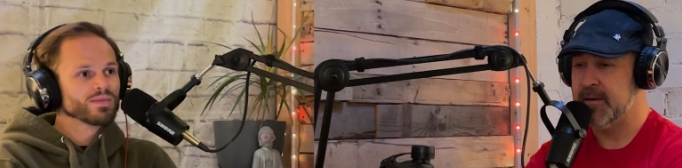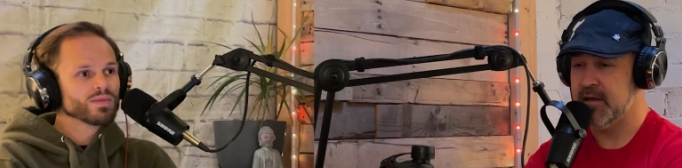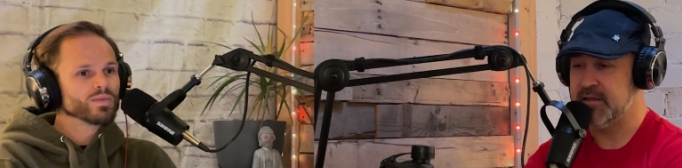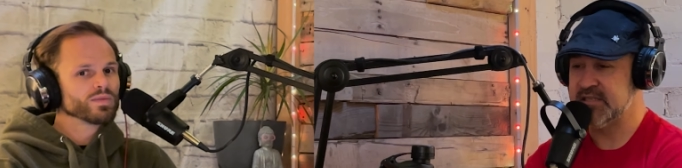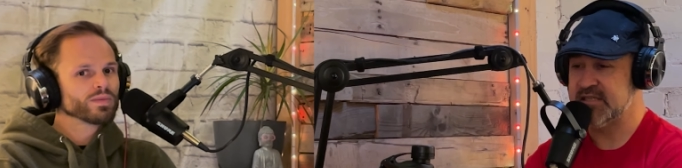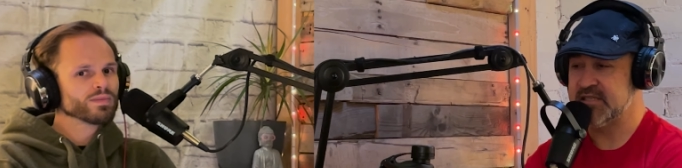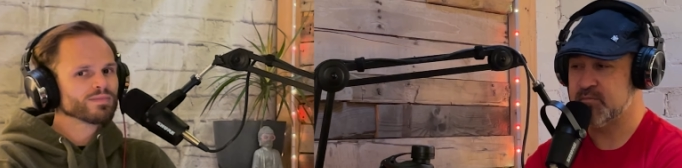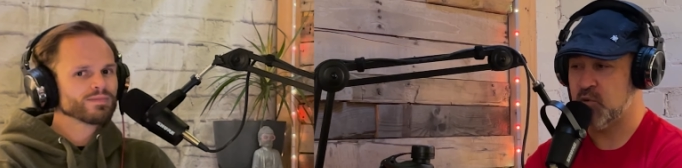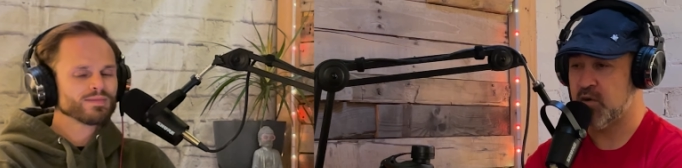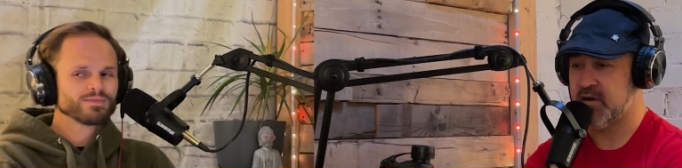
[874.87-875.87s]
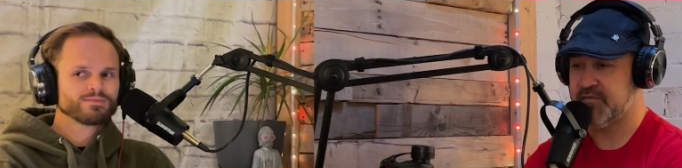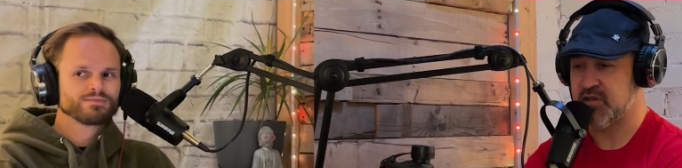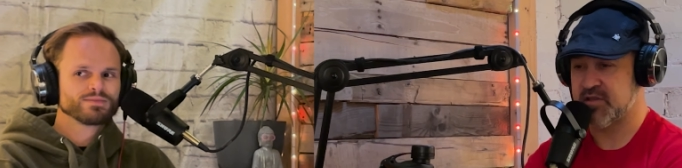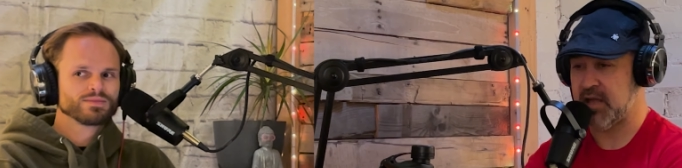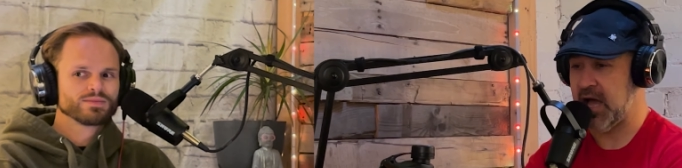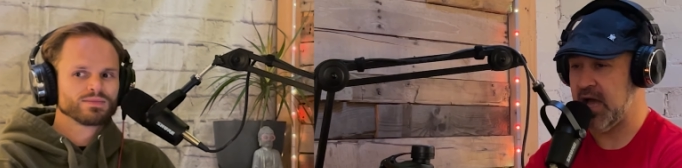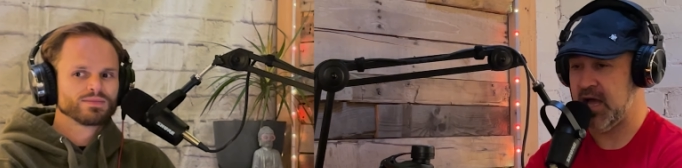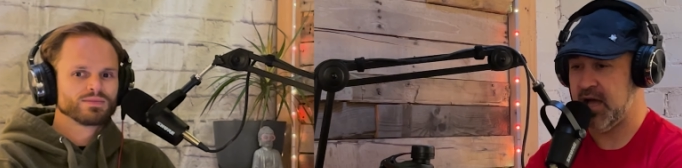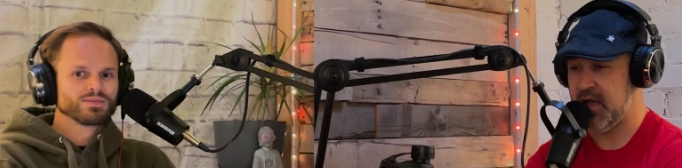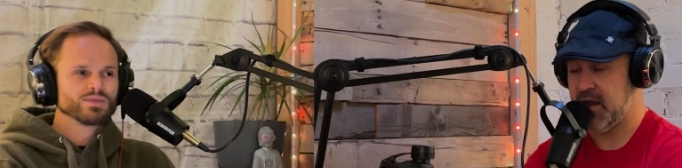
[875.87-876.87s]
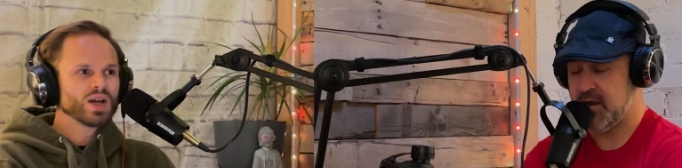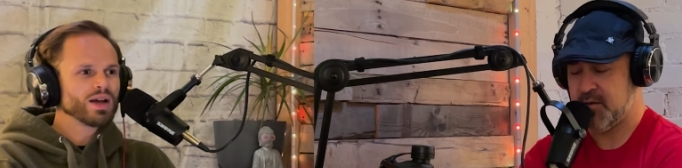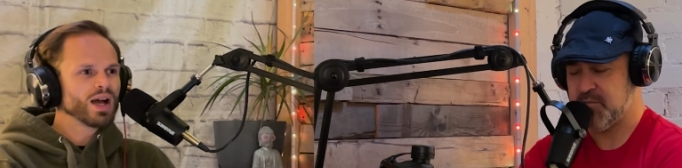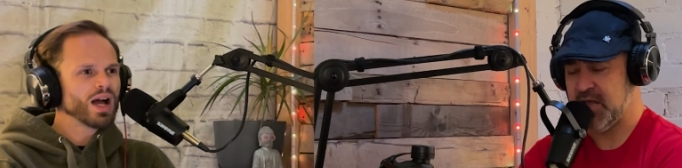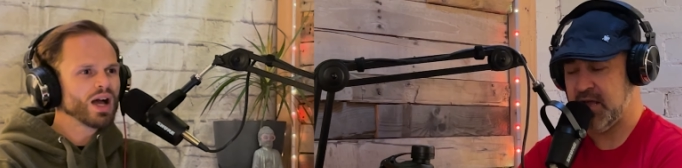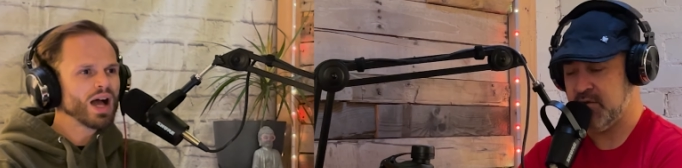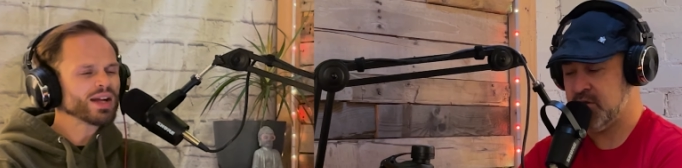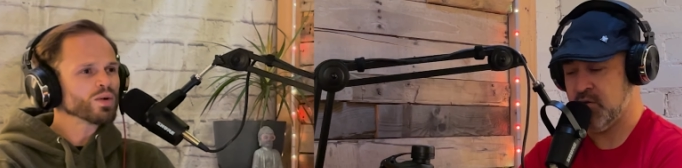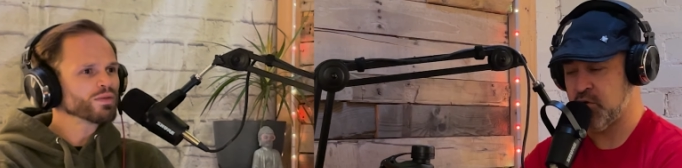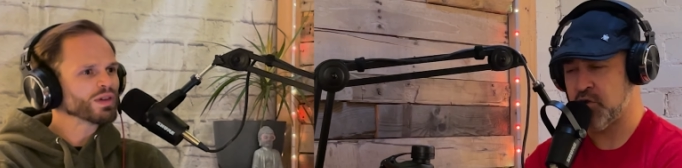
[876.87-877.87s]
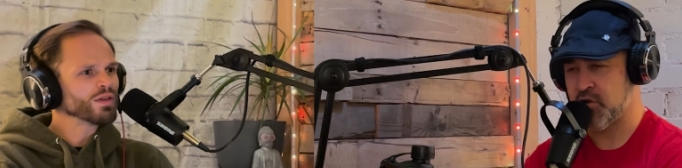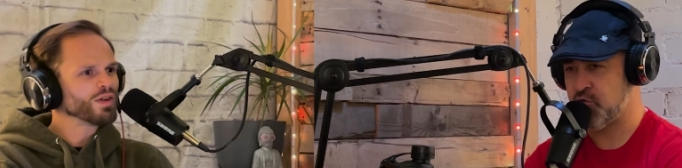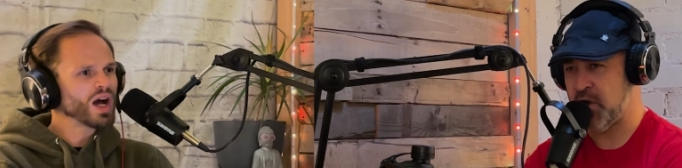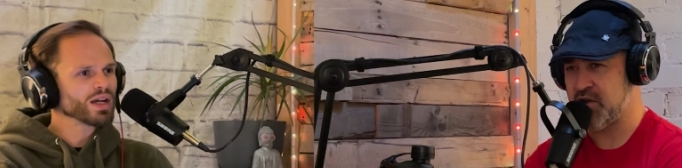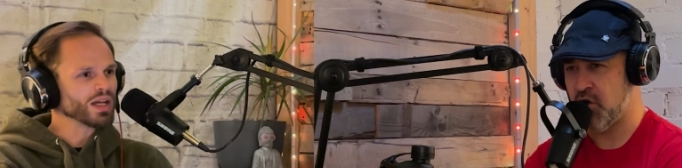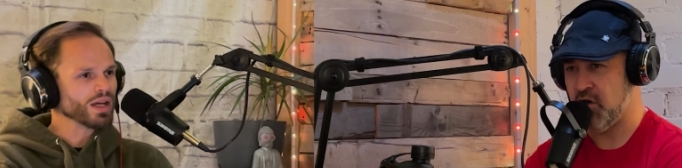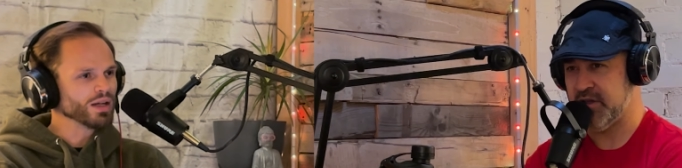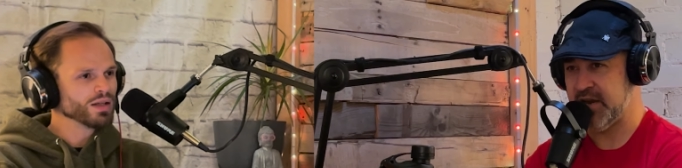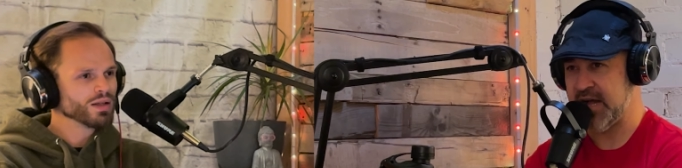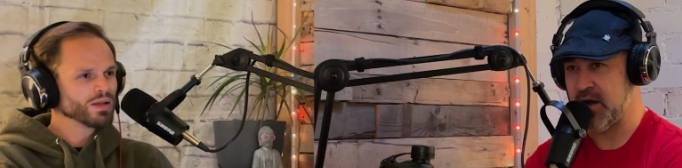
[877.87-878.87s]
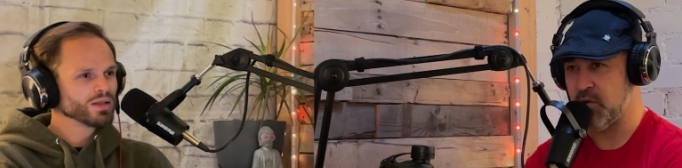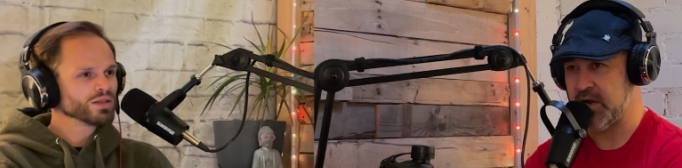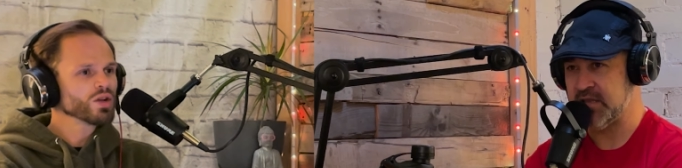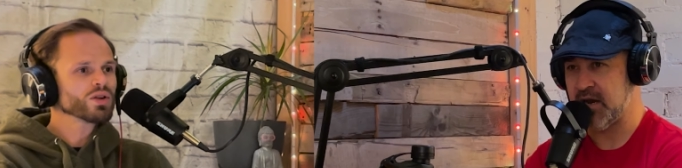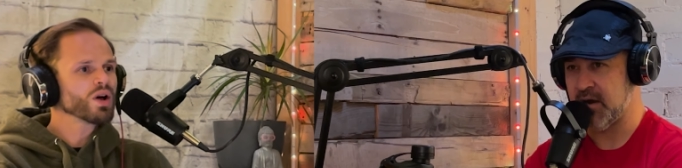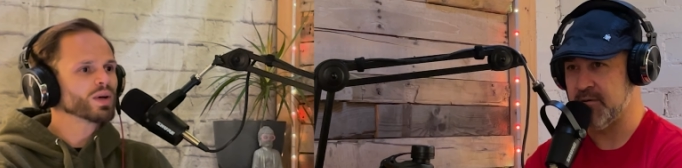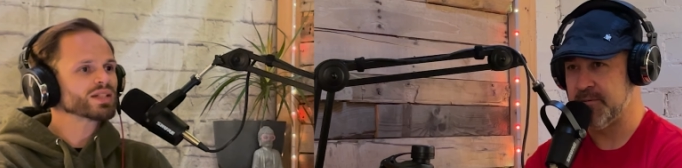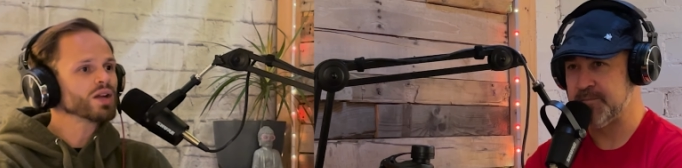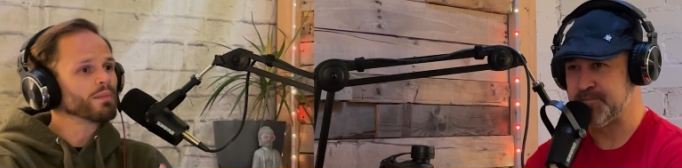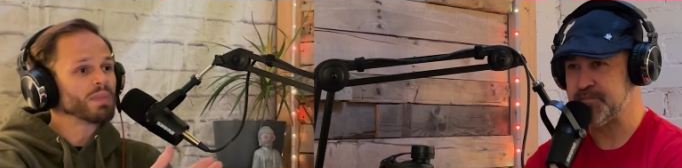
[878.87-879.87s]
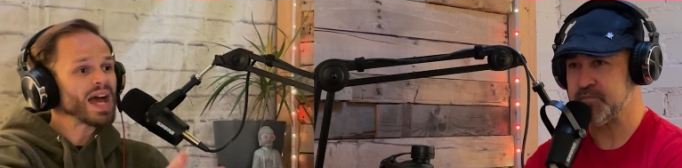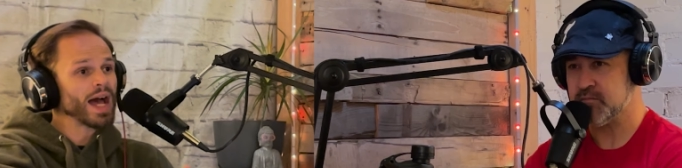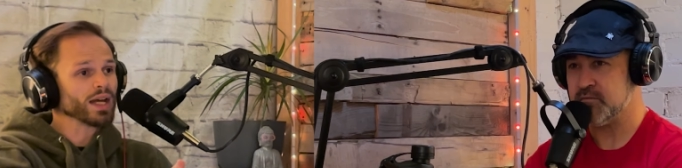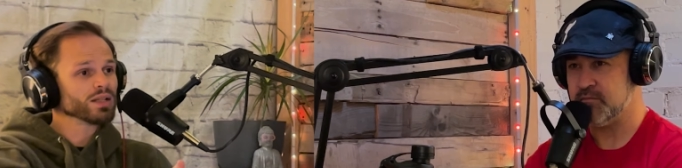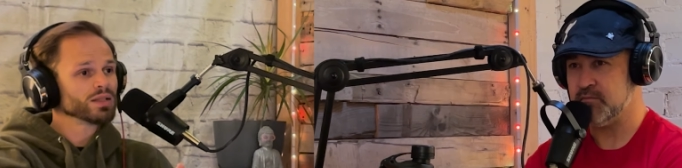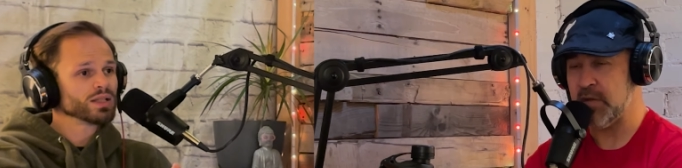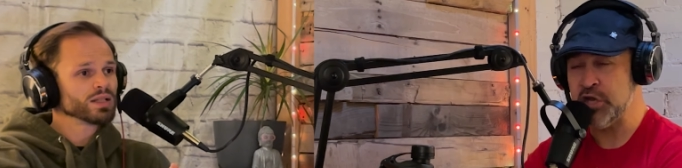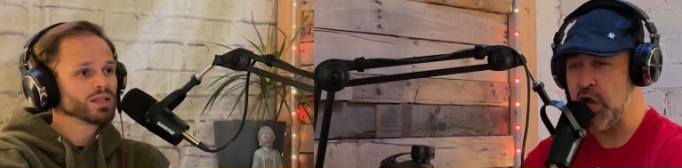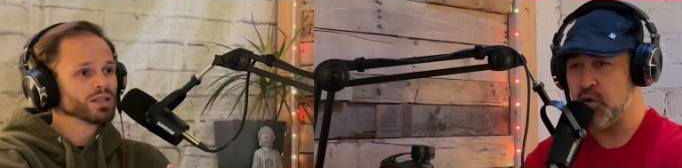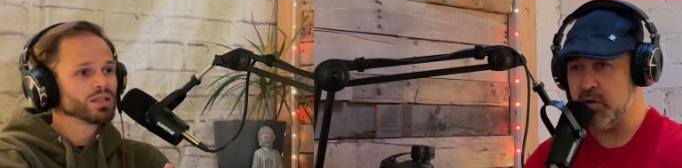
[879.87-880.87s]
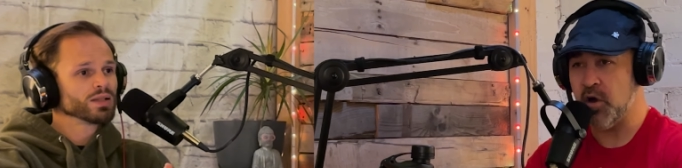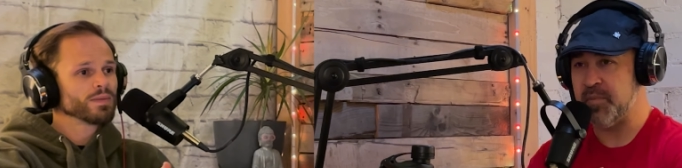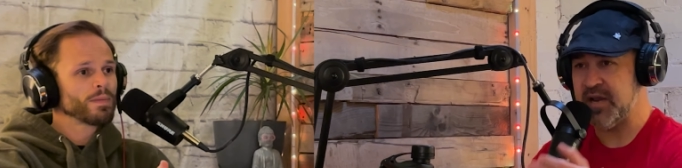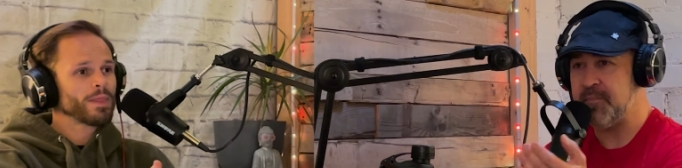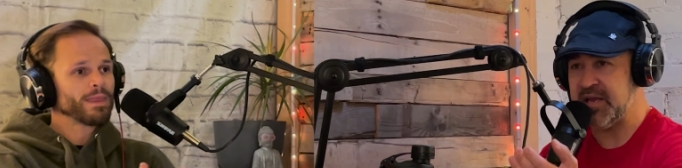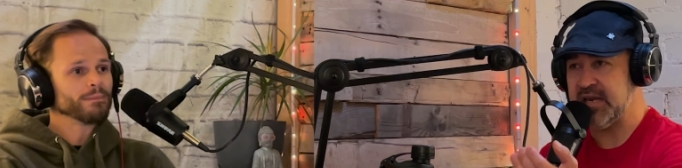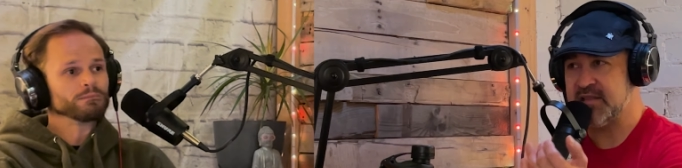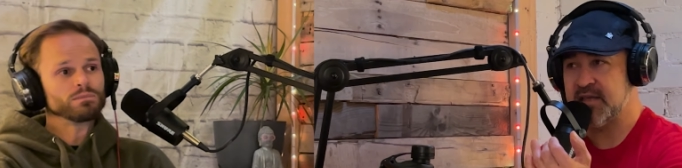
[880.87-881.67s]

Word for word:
Speaker 1: this is more of just, uh, and, and I'm glad. Dude, I don't feel great foggy. calling it out right no, there. No, no, it's not bad. No, no, but I mean, it's